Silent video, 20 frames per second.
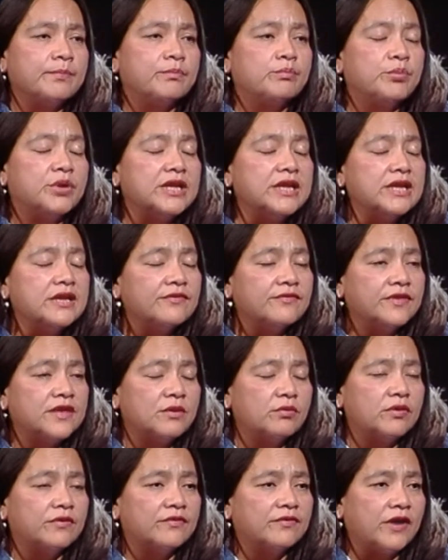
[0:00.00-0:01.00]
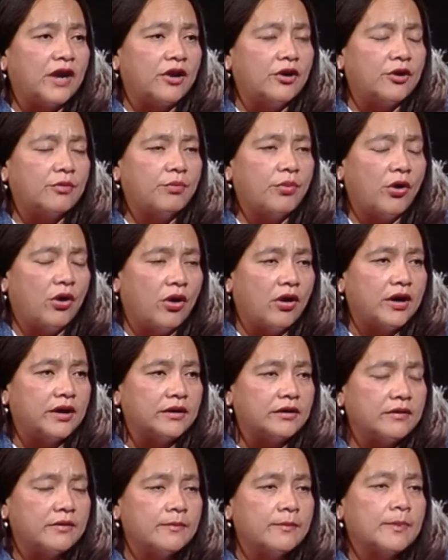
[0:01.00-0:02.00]
but if they were fired
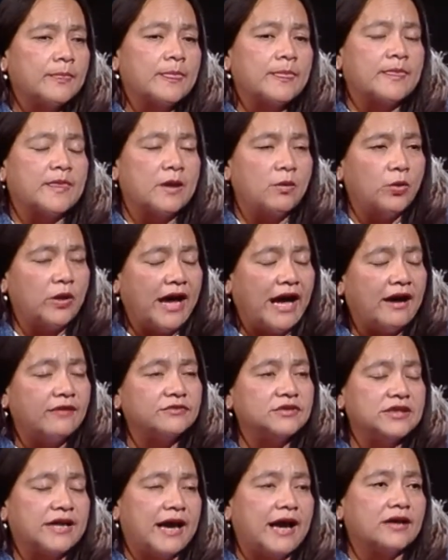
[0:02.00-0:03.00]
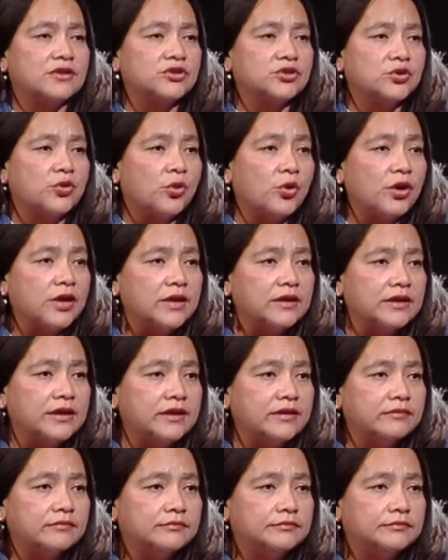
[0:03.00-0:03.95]
upon, they would have to act accordingly.